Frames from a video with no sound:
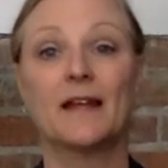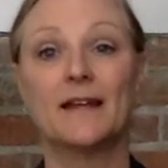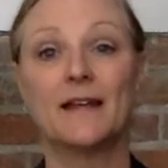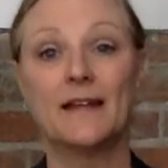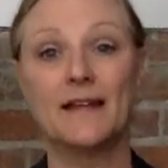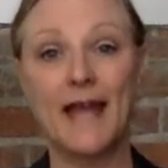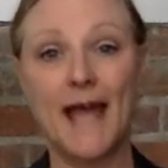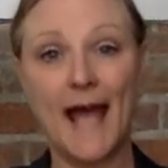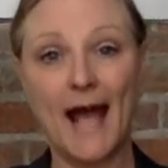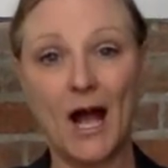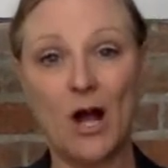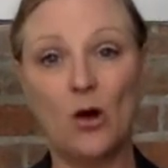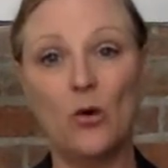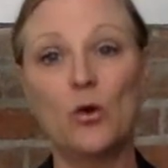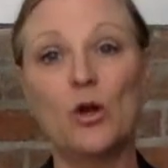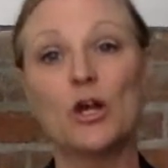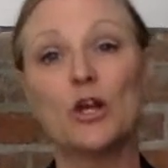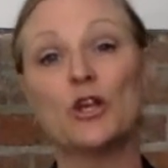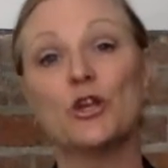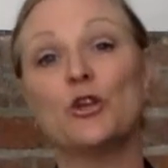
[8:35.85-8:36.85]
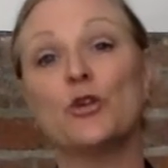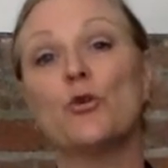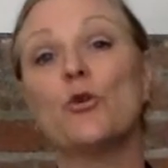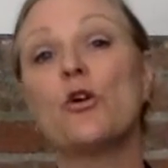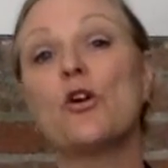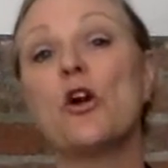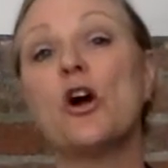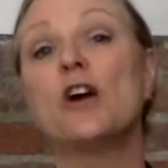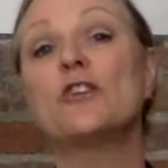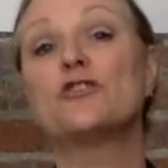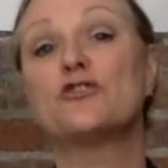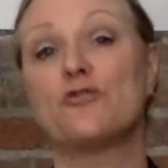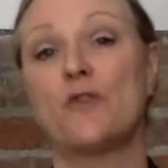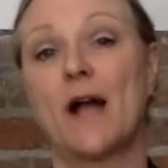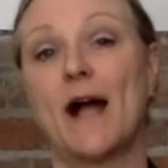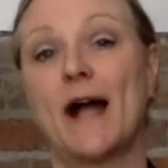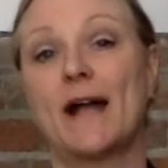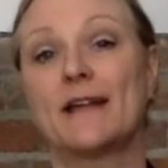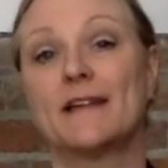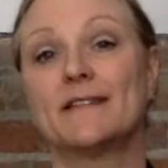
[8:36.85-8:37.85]
Now you're on
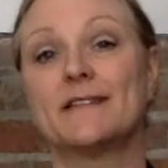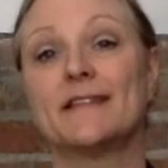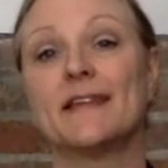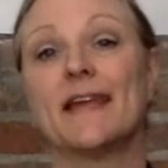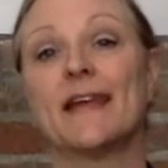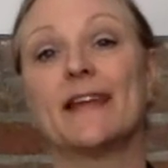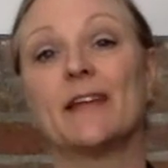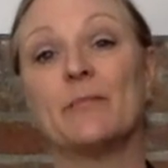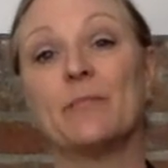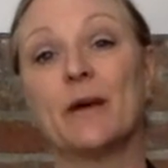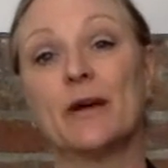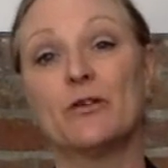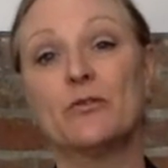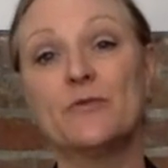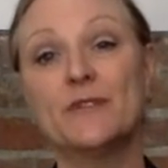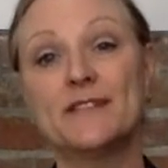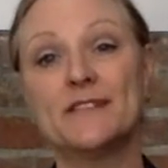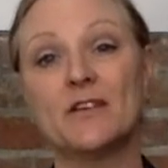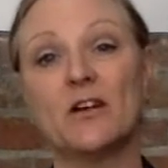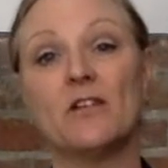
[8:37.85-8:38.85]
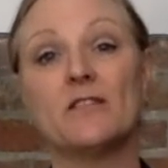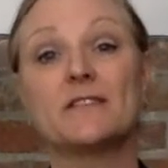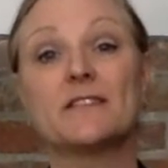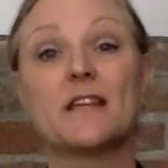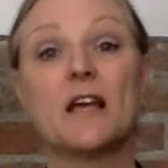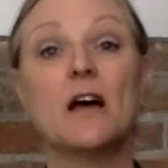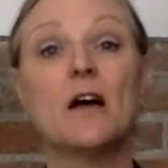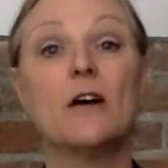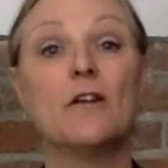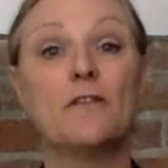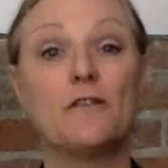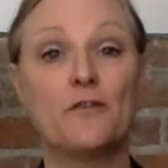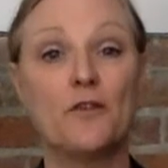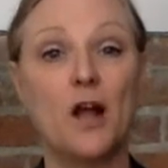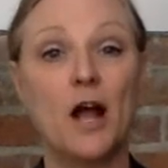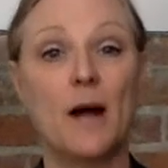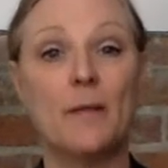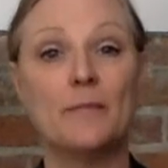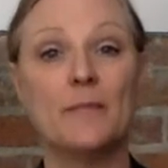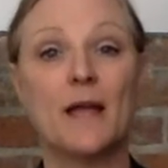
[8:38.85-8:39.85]
track to getting better results
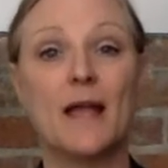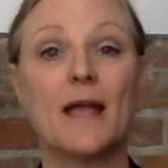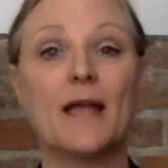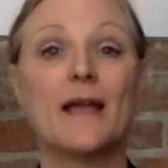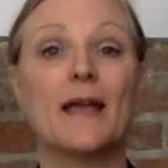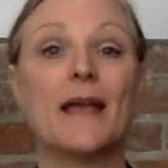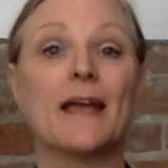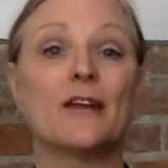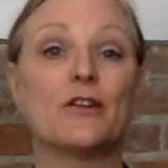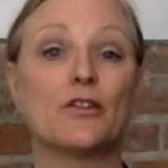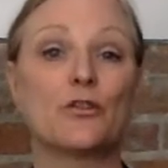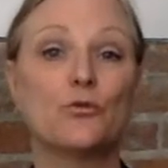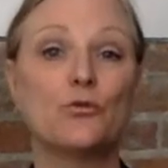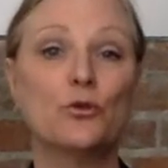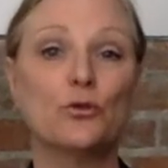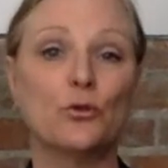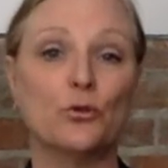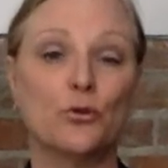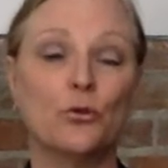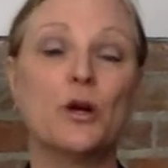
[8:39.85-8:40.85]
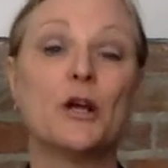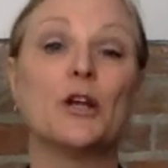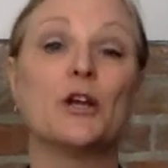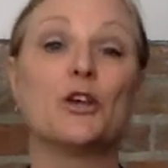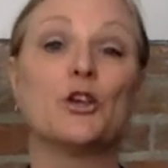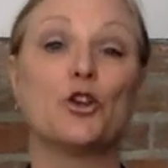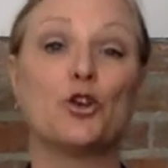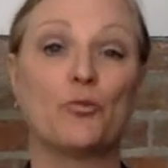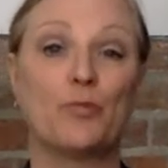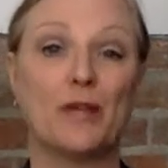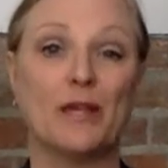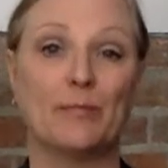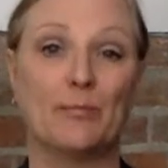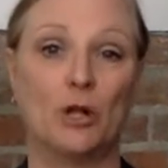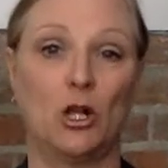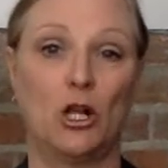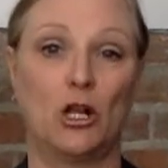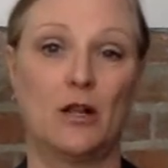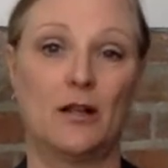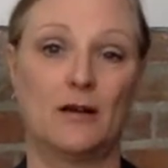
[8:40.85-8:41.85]
from and through your
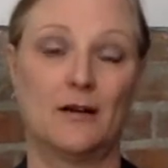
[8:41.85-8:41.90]
people.